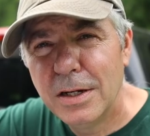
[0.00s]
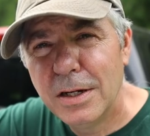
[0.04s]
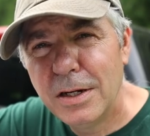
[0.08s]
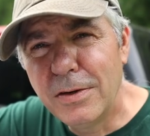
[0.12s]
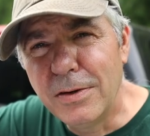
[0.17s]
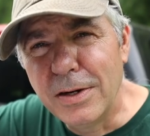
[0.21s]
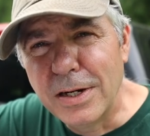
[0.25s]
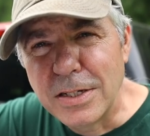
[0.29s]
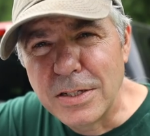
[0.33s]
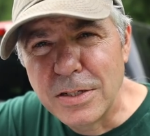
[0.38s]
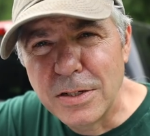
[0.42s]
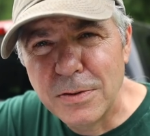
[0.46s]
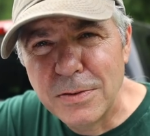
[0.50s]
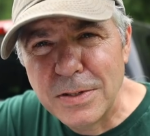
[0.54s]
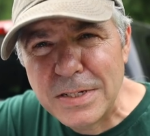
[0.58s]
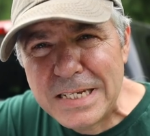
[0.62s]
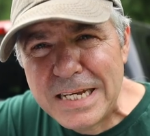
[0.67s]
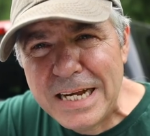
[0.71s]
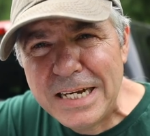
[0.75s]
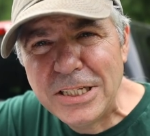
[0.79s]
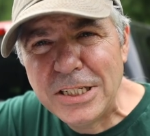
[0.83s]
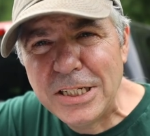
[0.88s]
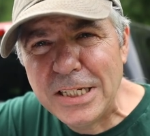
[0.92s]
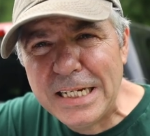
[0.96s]
Alright, so
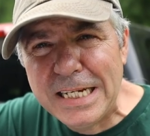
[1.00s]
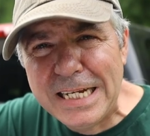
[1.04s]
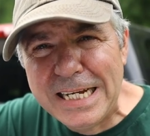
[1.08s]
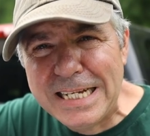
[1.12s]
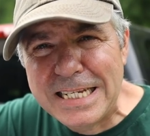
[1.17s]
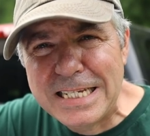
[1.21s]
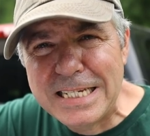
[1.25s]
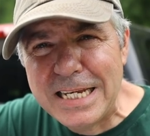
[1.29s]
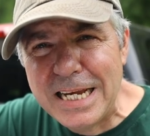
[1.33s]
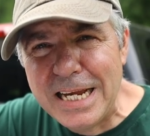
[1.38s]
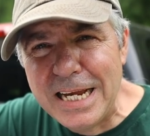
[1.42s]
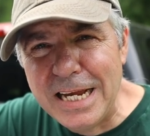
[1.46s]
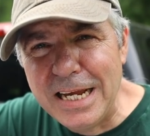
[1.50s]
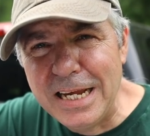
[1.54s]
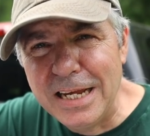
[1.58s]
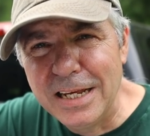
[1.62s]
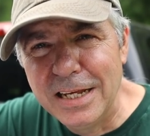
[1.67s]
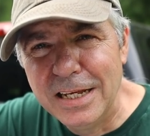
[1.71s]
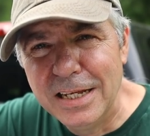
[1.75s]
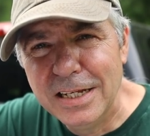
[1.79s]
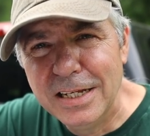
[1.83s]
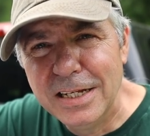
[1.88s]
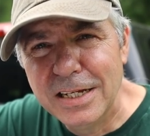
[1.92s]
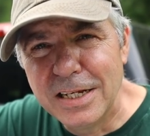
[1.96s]
essentially it's saying
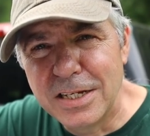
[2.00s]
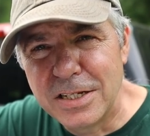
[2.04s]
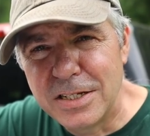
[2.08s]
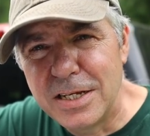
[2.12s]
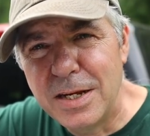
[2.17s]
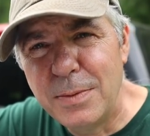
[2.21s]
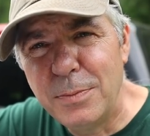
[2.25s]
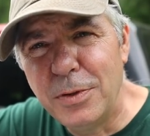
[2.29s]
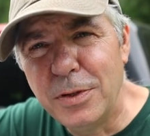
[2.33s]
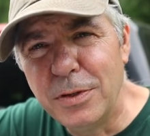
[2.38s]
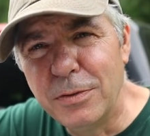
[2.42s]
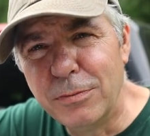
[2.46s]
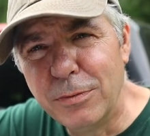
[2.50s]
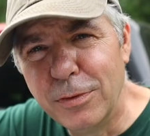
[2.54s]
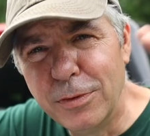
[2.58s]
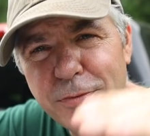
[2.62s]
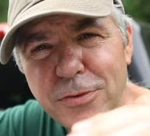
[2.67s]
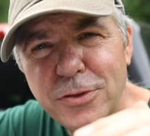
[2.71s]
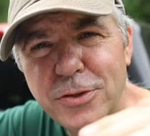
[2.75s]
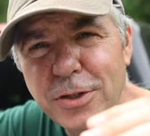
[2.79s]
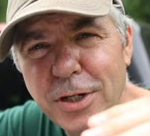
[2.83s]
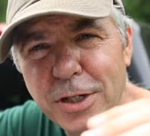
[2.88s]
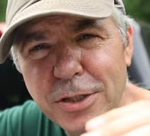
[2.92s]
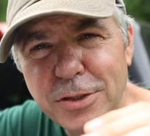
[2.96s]
assemble the roof
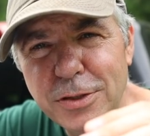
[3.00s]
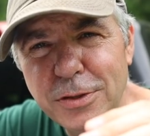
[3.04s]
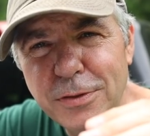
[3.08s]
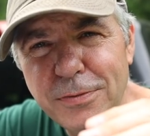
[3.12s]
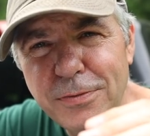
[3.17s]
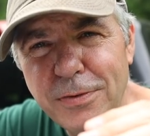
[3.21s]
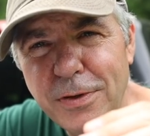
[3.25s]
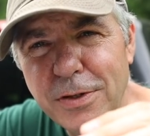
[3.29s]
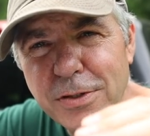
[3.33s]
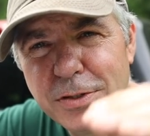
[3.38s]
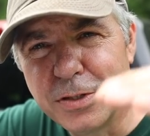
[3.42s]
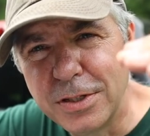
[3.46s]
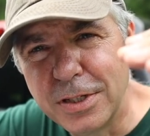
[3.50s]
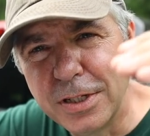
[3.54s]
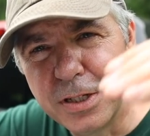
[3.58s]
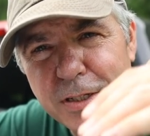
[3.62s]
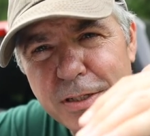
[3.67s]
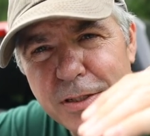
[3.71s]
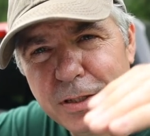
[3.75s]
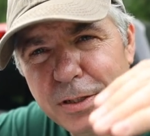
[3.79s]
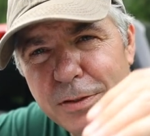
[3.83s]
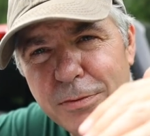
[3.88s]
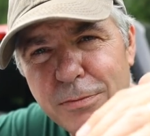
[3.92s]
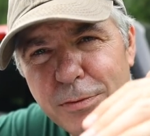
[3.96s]
structure first,
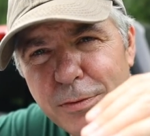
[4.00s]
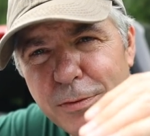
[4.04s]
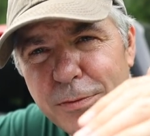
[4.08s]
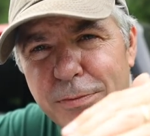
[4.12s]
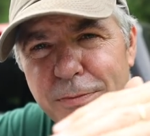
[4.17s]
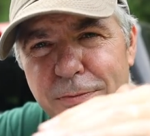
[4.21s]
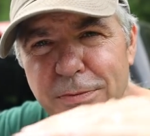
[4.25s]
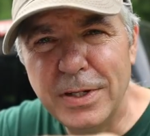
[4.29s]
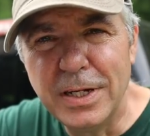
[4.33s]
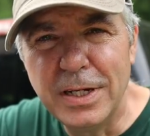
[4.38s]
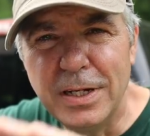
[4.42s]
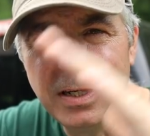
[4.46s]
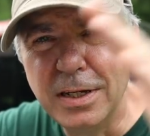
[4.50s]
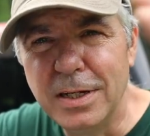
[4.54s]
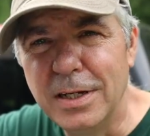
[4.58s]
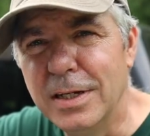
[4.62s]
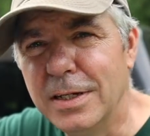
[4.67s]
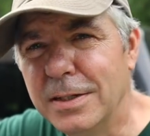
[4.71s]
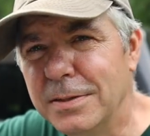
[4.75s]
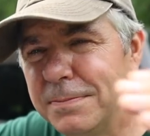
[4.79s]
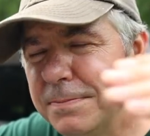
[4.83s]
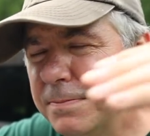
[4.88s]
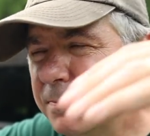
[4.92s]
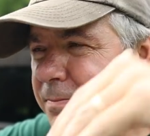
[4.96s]
the, the roof
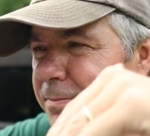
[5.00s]
uh,